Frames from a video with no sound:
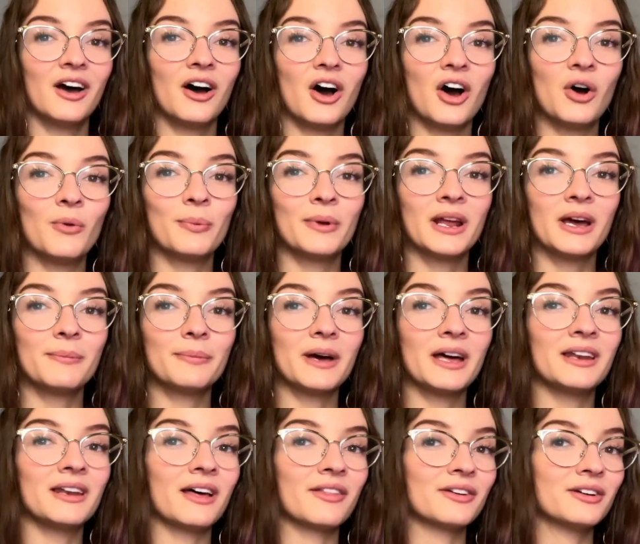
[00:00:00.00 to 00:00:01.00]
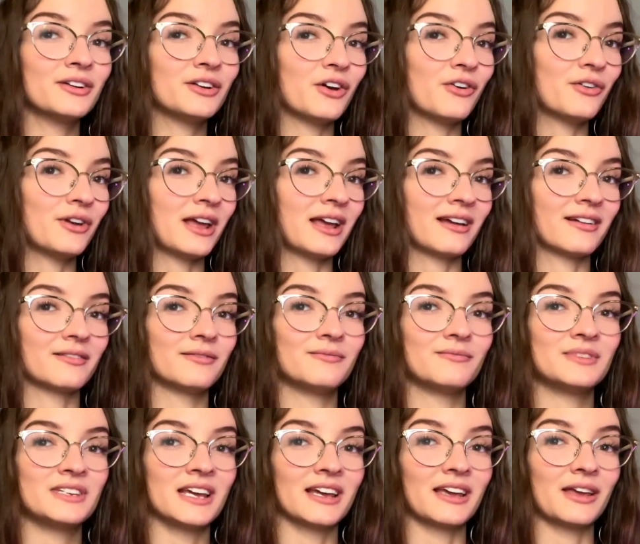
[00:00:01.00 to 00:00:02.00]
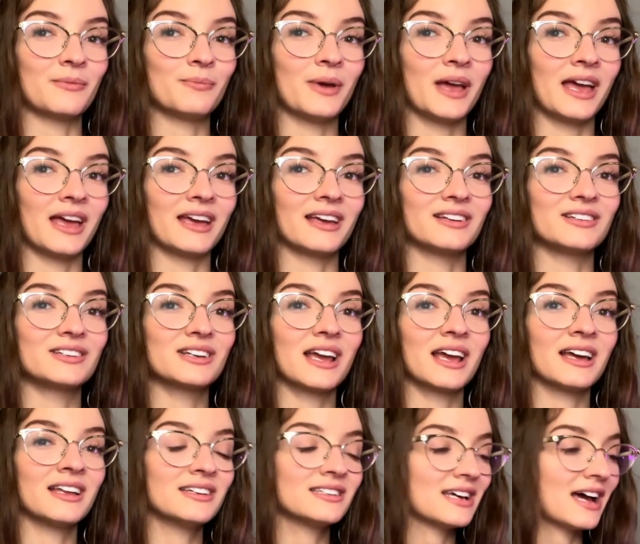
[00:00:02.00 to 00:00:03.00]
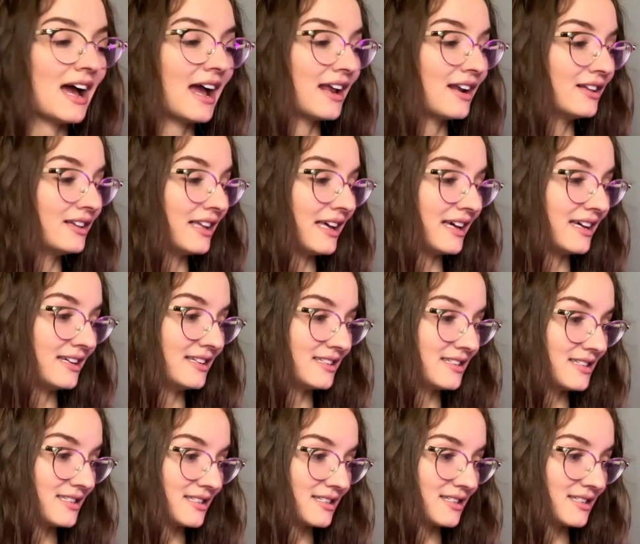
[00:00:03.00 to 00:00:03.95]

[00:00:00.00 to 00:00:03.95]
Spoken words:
open up another note-taking page and title it